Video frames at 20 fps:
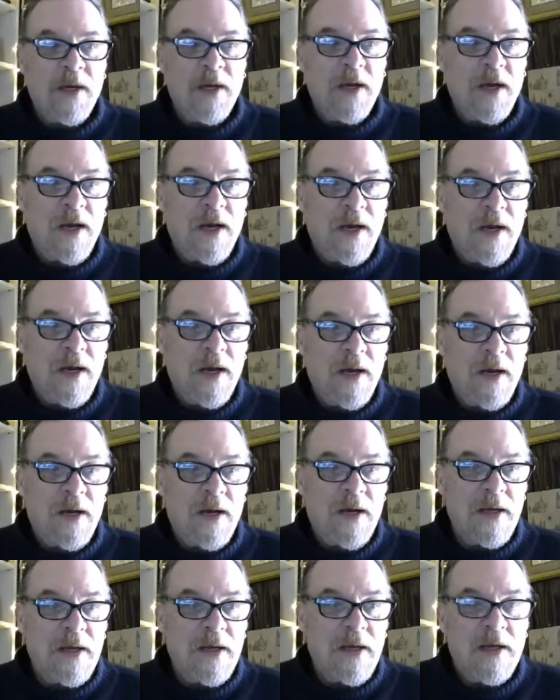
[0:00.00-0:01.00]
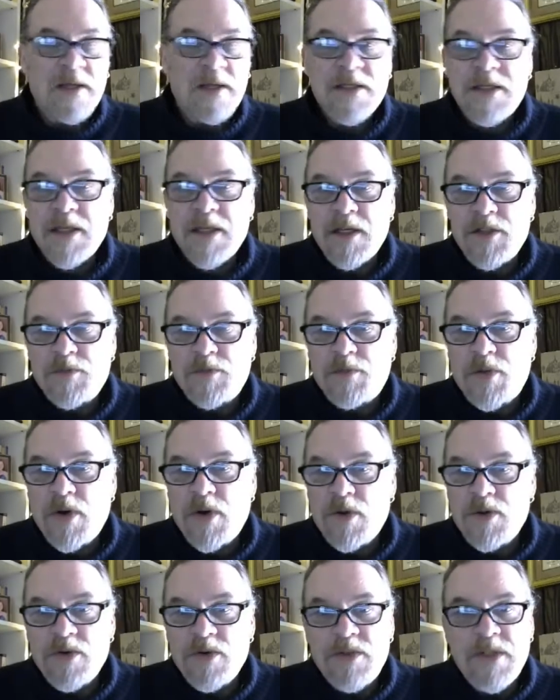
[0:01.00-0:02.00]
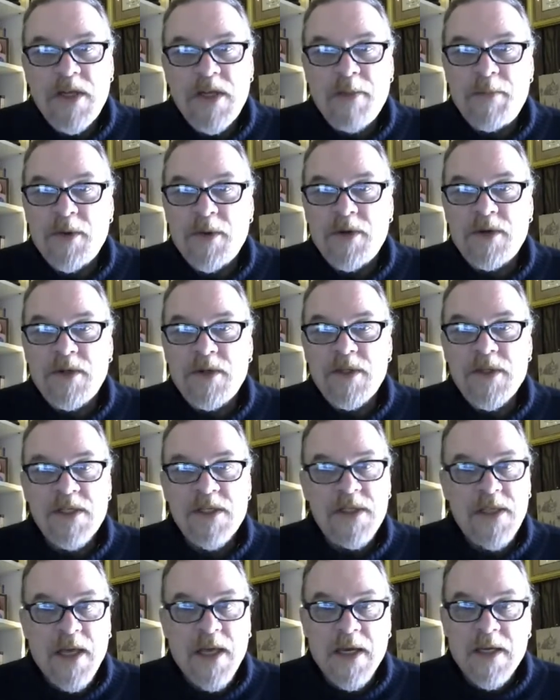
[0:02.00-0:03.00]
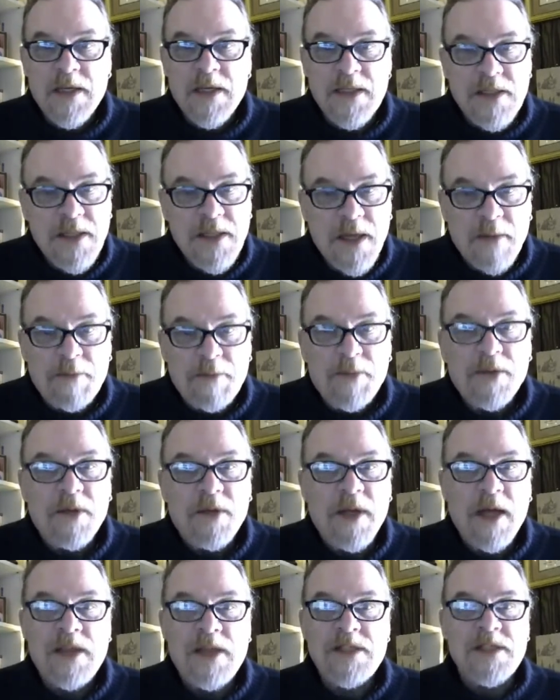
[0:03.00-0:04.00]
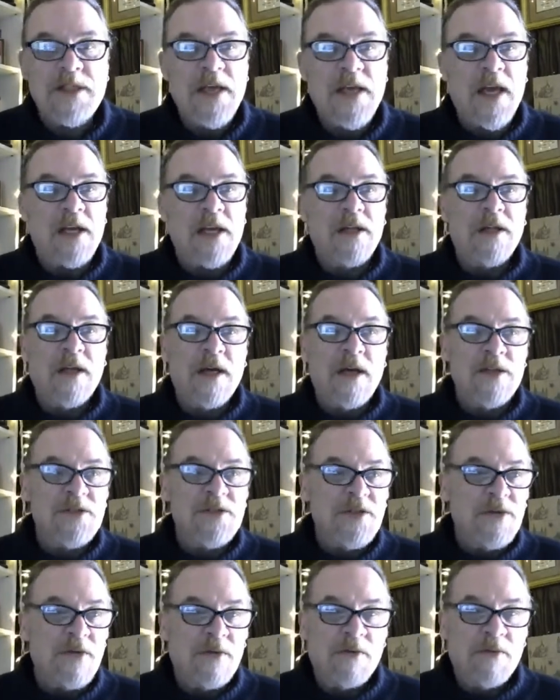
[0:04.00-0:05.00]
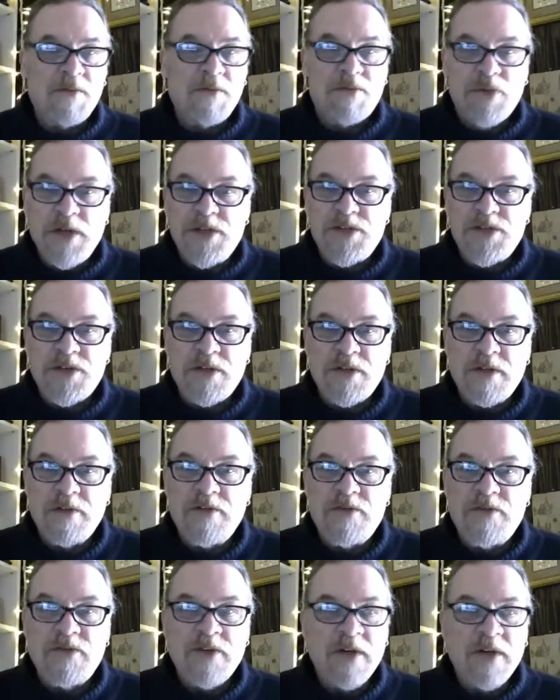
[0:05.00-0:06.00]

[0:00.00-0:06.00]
in a sense, prototypical Second Temple eschatological preacher of